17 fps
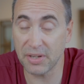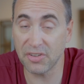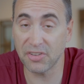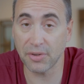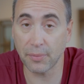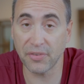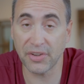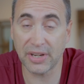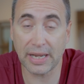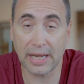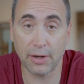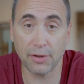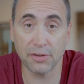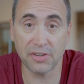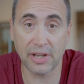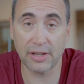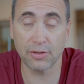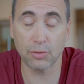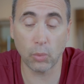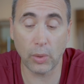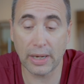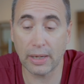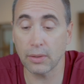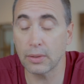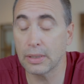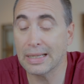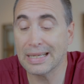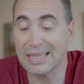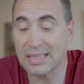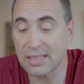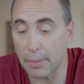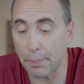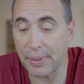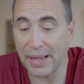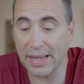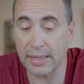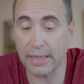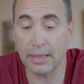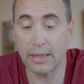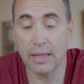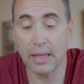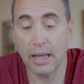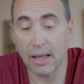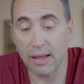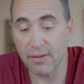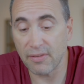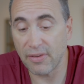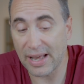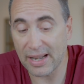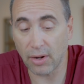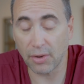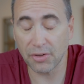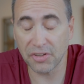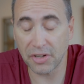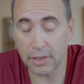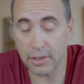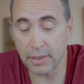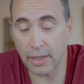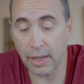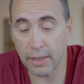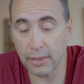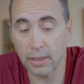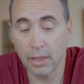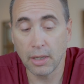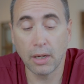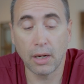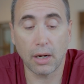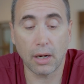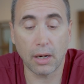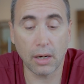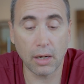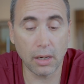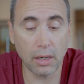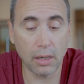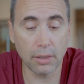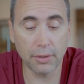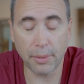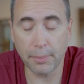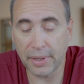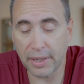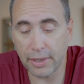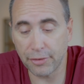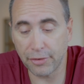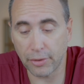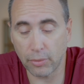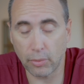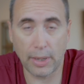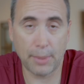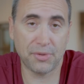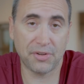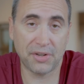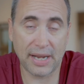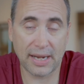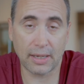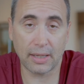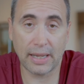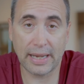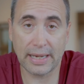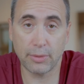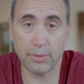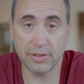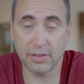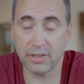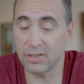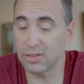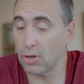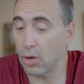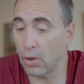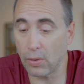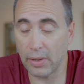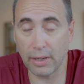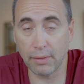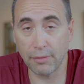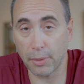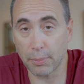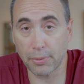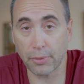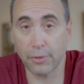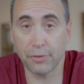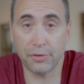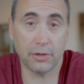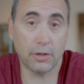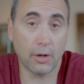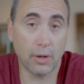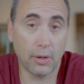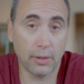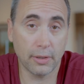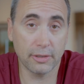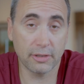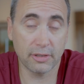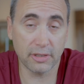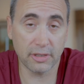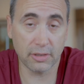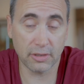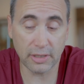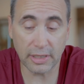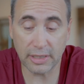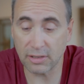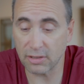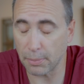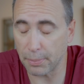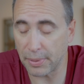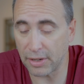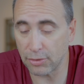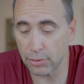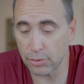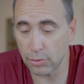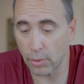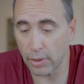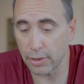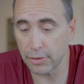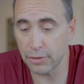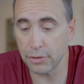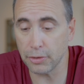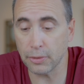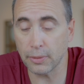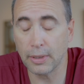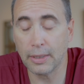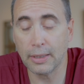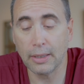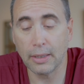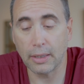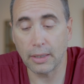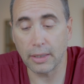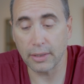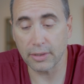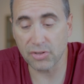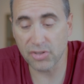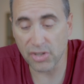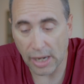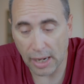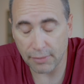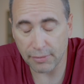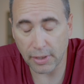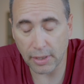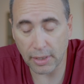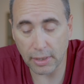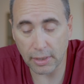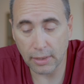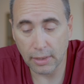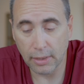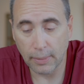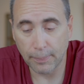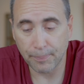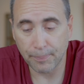be something else as well, depending. That all said and done, all the major web stack languages all have their pros and cons these days. Depends what you want to do. Uh, Java,